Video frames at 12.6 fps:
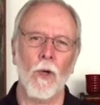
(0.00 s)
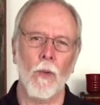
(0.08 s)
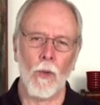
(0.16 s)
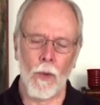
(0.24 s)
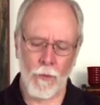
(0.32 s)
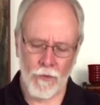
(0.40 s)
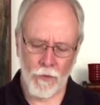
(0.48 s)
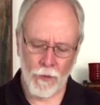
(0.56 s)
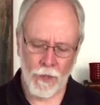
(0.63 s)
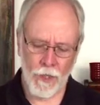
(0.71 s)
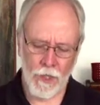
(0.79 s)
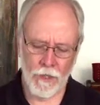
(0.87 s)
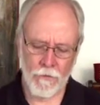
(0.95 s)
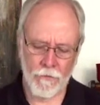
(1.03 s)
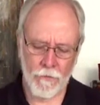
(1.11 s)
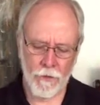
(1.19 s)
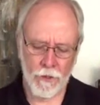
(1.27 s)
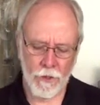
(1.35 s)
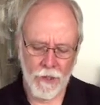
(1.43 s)
Well, what was going on
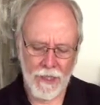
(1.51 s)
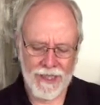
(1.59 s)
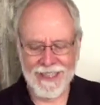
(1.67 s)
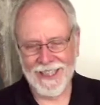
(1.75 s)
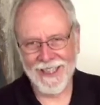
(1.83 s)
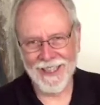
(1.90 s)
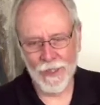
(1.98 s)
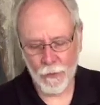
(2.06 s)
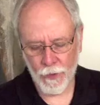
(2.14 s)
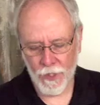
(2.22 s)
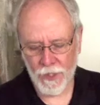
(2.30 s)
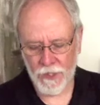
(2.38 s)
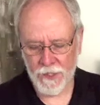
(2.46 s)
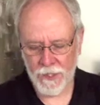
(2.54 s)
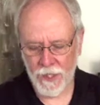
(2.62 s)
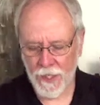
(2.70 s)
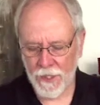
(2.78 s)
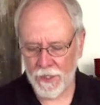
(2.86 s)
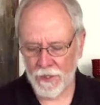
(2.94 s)
for Lincoln when he
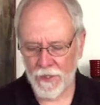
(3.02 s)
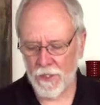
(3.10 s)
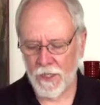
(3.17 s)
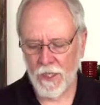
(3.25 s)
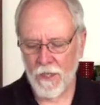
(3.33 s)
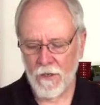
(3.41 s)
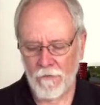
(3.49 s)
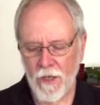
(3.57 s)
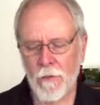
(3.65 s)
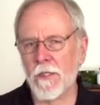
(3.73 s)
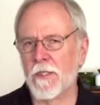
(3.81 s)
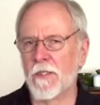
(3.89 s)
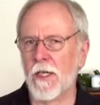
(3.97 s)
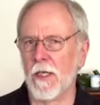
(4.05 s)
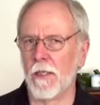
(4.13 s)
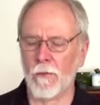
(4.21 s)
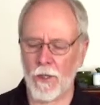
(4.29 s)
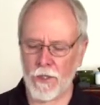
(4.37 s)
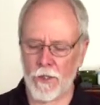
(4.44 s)
signed this famous
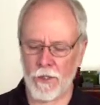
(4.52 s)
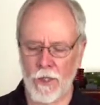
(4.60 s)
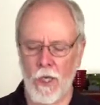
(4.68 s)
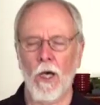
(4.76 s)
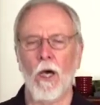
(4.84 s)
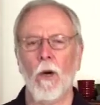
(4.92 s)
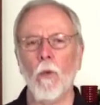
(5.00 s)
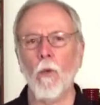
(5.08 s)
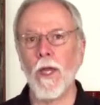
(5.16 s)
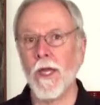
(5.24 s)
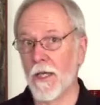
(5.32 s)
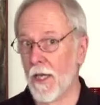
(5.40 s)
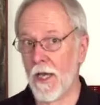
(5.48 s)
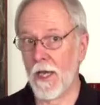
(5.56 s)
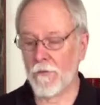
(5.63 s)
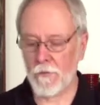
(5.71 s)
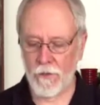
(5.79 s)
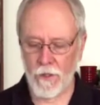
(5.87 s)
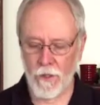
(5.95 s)
declaration a week
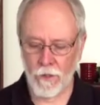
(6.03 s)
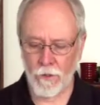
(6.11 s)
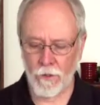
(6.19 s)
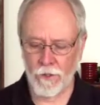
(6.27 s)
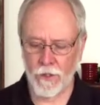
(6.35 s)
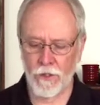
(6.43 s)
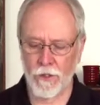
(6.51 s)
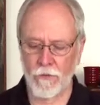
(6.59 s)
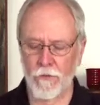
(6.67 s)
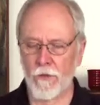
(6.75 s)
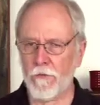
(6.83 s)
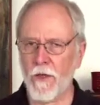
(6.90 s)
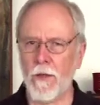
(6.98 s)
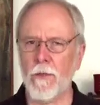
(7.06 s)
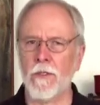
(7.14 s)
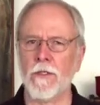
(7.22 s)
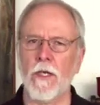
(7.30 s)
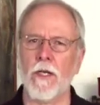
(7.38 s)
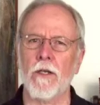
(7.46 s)
after the urgings of the
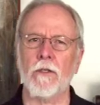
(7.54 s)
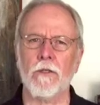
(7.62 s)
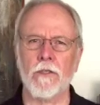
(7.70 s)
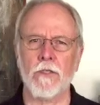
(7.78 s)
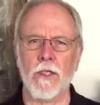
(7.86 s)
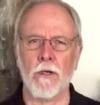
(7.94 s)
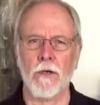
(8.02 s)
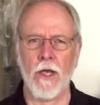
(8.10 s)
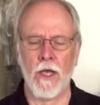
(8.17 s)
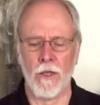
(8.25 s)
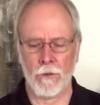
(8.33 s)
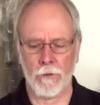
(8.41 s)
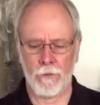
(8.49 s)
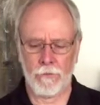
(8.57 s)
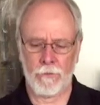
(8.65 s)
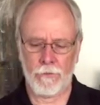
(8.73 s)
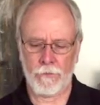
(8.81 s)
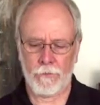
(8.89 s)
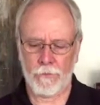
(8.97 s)
famous editor Sarah Hale?
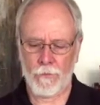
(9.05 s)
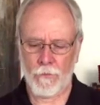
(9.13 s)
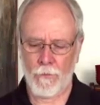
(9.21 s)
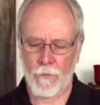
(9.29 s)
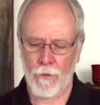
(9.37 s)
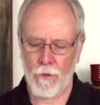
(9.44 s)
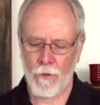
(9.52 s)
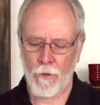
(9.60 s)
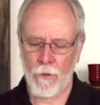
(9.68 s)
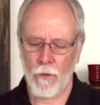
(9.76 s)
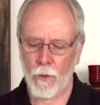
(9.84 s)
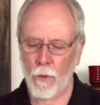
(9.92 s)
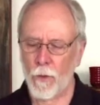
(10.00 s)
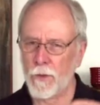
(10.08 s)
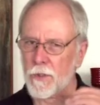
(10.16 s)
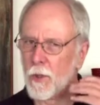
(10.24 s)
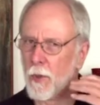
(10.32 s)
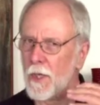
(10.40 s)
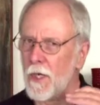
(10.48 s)
What was
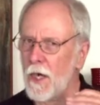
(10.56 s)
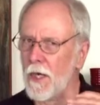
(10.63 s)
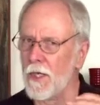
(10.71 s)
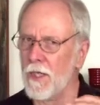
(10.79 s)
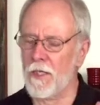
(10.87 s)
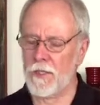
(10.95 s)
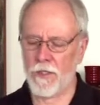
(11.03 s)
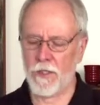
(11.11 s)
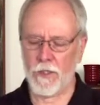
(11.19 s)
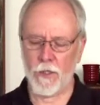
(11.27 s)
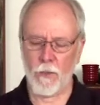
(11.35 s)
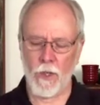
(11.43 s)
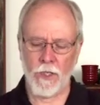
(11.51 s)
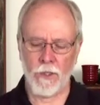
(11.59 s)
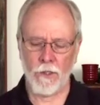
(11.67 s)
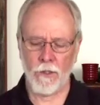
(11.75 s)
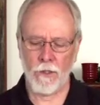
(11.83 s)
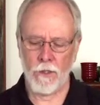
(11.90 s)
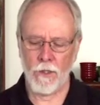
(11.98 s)
going on in his situation?
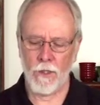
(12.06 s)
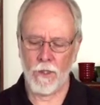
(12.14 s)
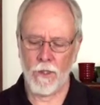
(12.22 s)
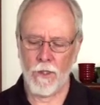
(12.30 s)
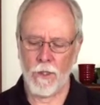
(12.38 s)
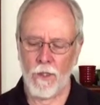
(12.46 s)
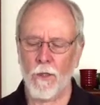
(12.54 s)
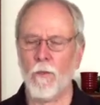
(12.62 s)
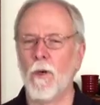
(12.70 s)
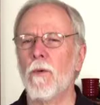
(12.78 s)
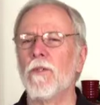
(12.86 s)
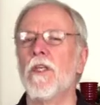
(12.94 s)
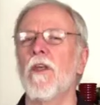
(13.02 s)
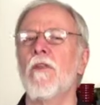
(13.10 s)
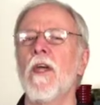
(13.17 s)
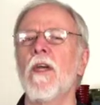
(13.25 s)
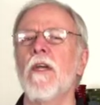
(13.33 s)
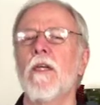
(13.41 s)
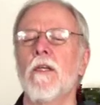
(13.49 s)
And what was he
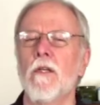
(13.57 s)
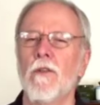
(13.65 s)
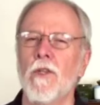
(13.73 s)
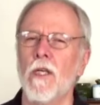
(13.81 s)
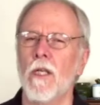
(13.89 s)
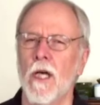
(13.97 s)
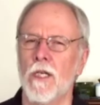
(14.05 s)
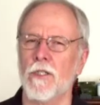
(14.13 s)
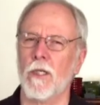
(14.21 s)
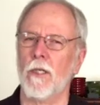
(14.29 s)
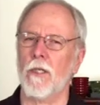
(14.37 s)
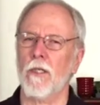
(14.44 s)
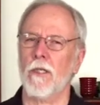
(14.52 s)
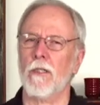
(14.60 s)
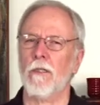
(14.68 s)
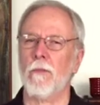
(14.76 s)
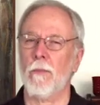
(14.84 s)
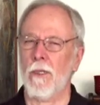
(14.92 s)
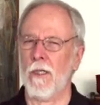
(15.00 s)
thinking theologically
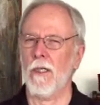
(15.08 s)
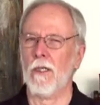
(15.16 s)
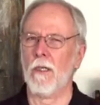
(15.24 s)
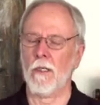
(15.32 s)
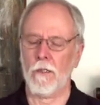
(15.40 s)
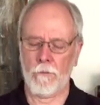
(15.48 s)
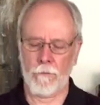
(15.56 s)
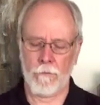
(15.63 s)
and politically?